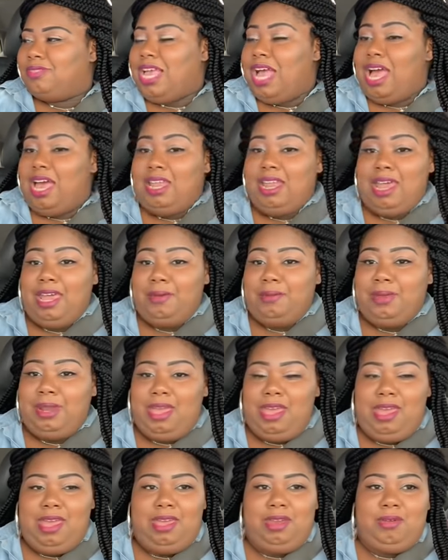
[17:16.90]
I like what
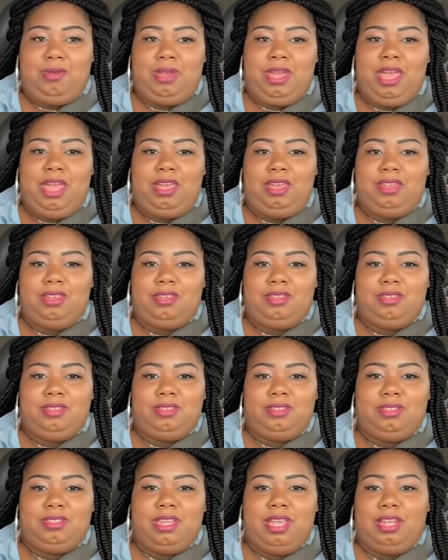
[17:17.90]
I had. Okay,
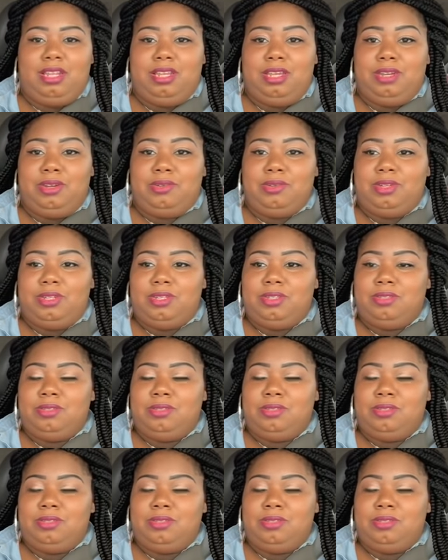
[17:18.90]
they litter.